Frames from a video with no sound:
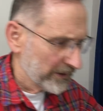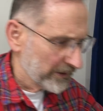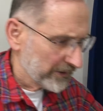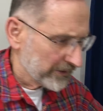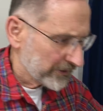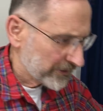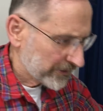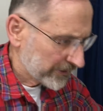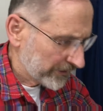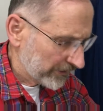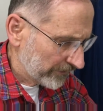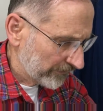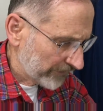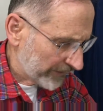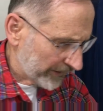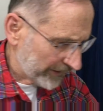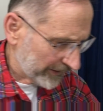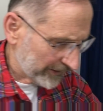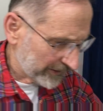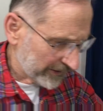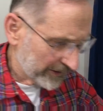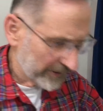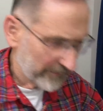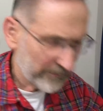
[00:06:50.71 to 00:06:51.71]
So
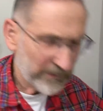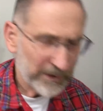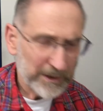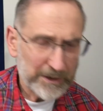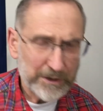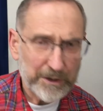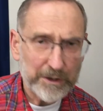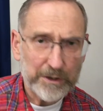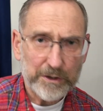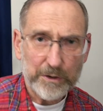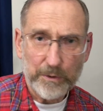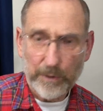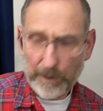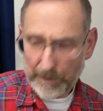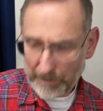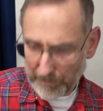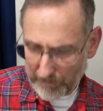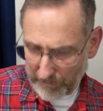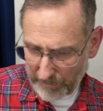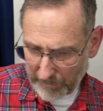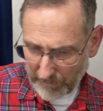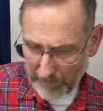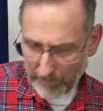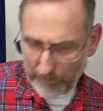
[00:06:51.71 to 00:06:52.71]
that this is going
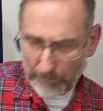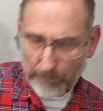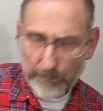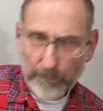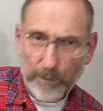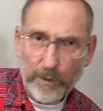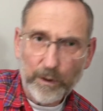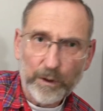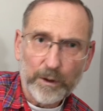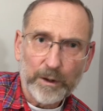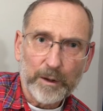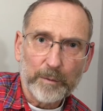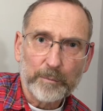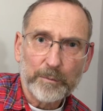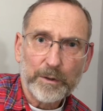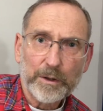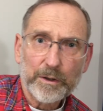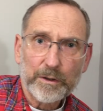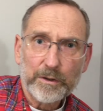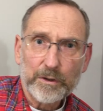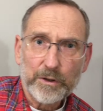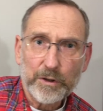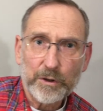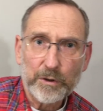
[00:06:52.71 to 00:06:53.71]
to conform
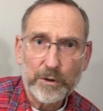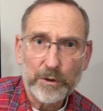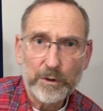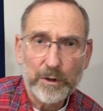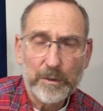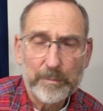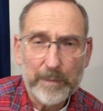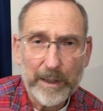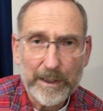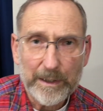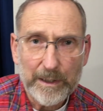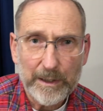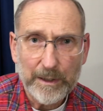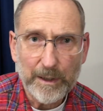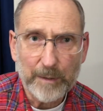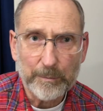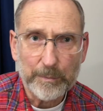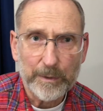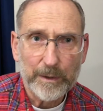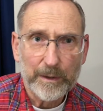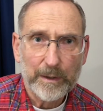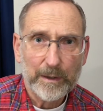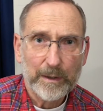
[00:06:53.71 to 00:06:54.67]
to my hip.